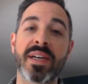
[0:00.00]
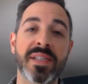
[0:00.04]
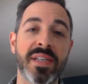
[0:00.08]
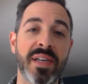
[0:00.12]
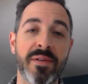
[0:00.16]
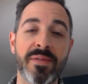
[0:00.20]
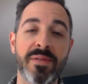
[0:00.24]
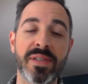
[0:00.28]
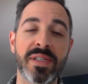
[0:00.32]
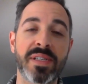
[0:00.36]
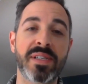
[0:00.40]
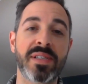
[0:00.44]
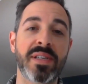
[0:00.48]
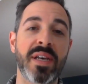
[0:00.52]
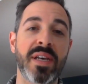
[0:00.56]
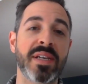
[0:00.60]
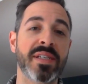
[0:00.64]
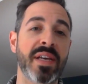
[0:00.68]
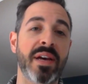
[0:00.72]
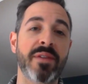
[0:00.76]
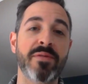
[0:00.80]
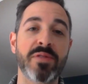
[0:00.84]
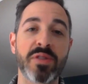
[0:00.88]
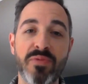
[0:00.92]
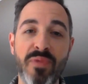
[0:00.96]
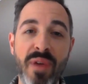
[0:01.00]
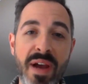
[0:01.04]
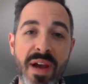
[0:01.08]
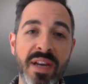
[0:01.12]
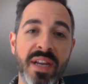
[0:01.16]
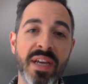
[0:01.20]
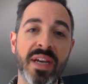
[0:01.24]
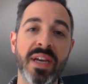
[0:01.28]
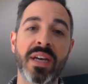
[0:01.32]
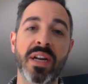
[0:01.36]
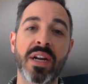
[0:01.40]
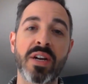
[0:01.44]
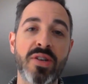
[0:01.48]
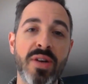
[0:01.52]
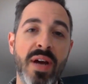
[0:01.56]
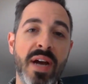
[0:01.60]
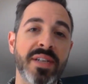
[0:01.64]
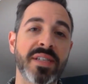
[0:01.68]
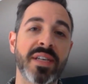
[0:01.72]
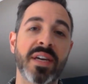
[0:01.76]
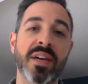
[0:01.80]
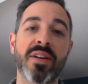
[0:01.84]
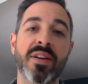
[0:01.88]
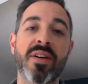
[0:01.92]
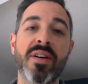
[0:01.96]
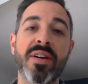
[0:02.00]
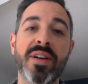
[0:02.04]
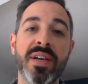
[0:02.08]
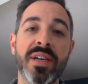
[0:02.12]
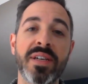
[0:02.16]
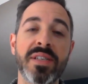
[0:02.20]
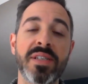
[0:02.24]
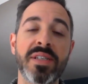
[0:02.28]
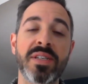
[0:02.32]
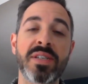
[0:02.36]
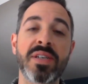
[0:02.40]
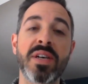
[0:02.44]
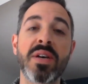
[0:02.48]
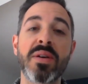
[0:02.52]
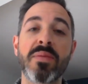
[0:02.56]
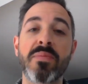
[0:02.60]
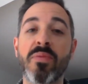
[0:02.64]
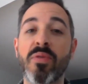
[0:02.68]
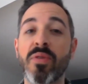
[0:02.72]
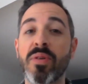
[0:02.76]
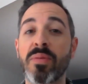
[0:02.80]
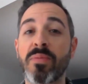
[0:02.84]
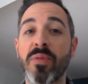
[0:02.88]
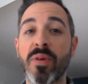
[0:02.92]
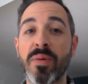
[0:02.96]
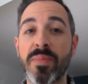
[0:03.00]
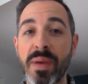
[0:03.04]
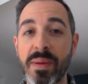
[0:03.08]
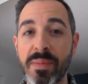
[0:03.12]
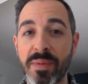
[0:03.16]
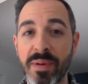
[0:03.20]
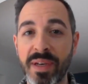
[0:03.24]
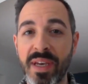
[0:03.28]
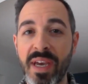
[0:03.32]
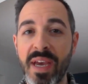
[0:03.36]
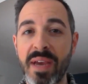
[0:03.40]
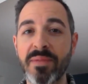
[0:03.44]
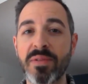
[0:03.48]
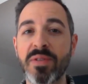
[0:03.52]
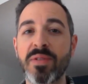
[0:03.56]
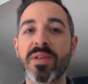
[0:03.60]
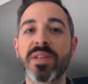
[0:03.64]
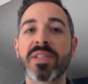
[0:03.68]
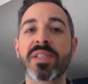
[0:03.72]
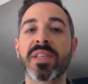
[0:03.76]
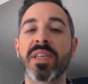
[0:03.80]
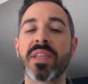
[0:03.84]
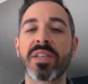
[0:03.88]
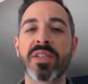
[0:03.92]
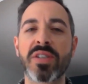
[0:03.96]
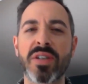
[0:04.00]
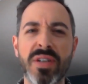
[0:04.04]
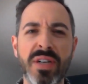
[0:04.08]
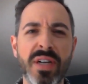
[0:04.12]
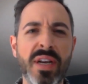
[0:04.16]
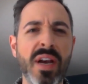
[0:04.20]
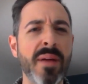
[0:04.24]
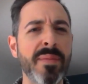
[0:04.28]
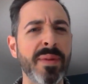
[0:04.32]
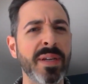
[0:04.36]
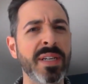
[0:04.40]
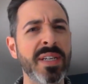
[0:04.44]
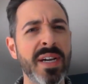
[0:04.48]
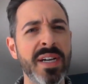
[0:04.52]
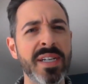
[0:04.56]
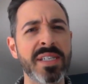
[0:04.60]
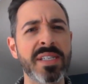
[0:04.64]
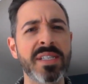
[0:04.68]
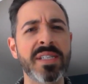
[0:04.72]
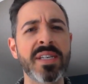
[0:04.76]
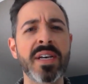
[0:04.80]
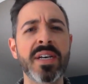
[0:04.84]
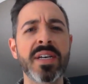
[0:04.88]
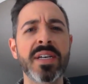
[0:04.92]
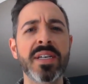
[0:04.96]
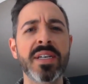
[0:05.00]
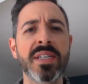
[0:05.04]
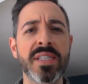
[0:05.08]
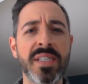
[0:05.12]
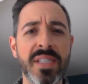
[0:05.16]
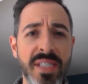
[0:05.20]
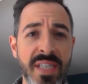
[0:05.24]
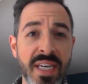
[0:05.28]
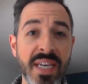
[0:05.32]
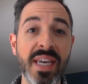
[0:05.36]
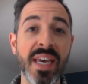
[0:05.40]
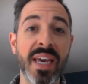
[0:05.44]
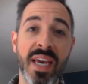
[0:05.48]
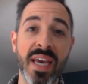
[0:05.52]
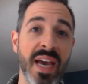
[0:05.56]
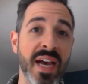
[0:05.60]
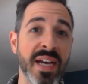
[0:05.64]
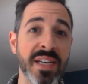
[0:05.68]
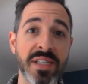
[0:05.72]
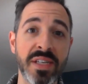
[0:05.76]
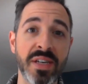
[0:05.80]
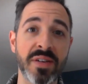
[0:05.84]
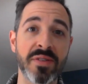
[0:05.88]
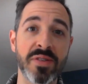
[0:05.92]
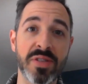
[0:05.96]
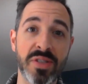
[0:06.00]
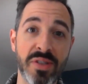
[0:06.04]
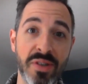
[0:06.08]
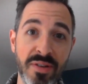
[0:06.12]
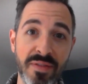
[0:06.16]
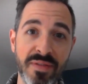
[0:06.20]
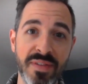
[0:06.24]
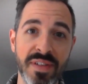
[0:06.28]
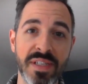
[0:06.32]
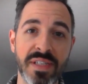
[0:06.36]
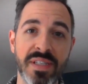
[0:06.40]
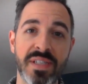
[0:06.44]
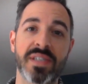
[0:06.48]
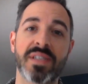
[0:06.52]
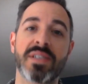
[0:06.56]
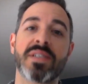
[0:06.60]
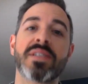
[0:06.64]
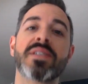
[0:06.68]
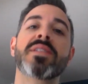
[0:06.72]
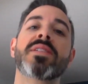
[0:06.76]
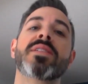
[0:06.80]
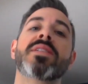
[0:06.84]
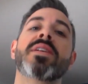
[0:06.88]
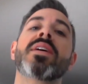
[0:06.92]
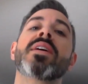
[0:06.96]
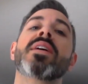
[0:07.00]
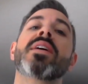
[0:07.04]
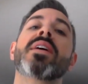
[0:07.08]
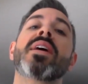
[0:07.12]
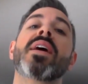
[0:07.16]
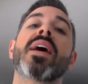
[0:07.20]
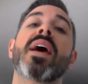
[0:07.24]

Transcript: As I was writing and attracting an audience, more and more people came to us, and they started coming to us seeking SEO services.